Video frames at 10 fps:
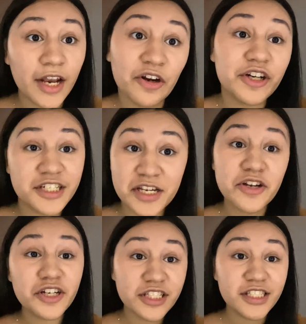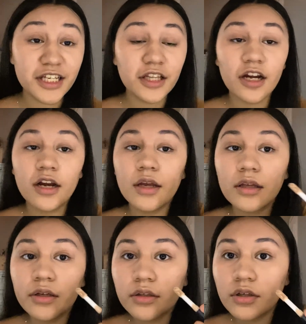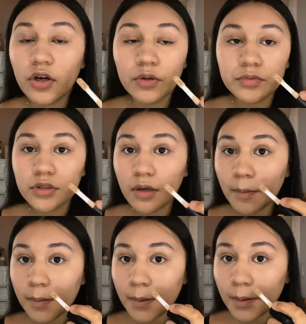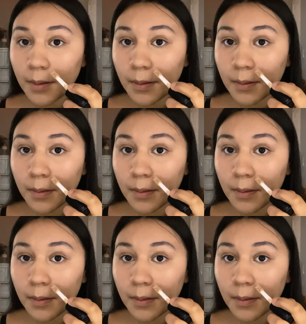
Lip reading: gonna take your concealer, and I'm just gonna put